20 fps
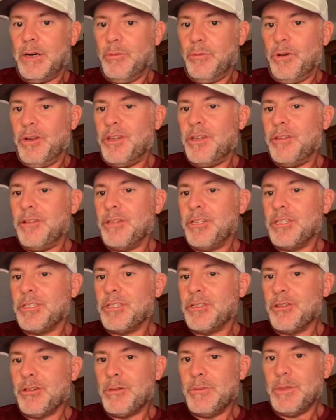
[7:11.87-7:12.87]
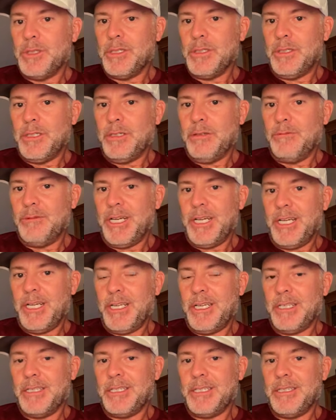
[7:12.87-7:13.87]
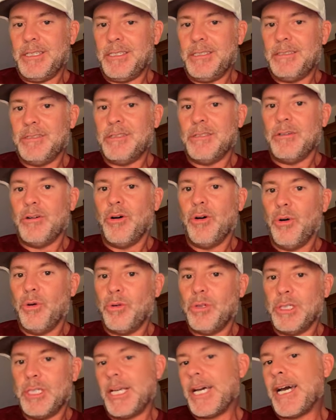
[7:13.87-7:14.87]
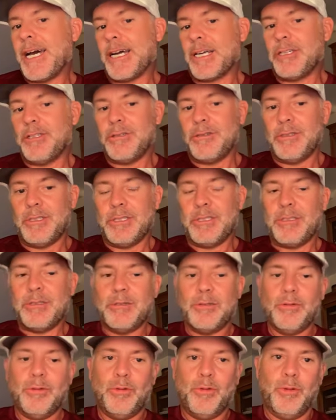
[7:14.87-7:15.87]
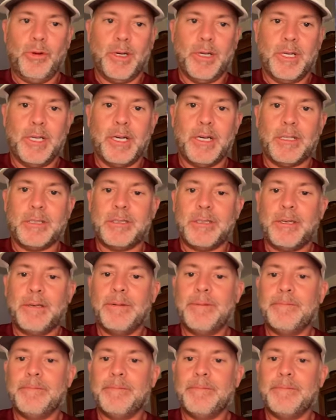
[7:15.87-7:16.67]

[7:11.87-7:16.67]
whether this durability rating is wholly accurate or not.